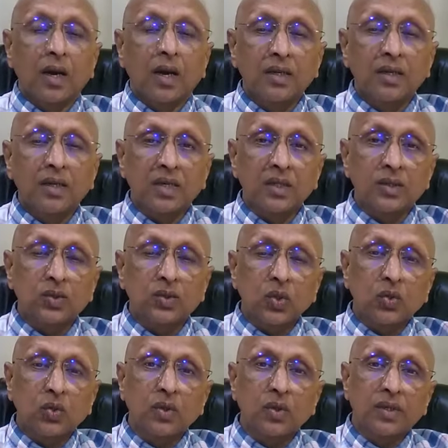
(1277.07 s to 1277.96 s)
It is
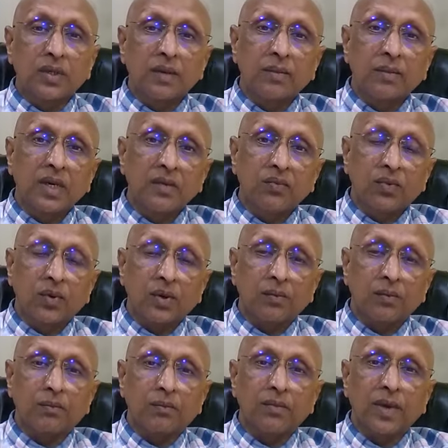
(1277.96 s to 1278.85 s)
also a good remedy
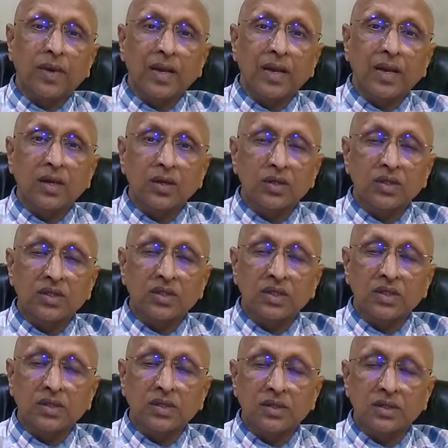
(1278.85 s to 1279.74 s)
for
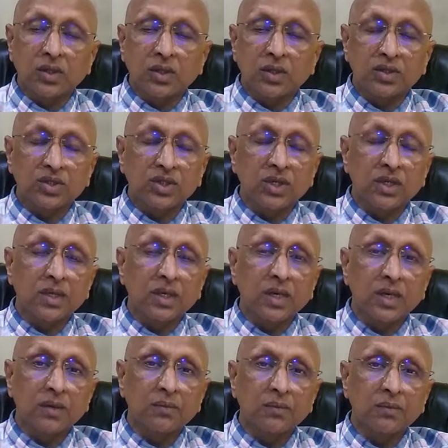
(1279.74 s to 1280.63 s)
enuresis
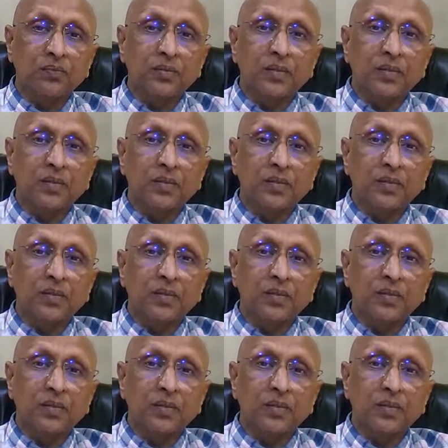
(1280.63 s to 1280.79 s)
nocturna,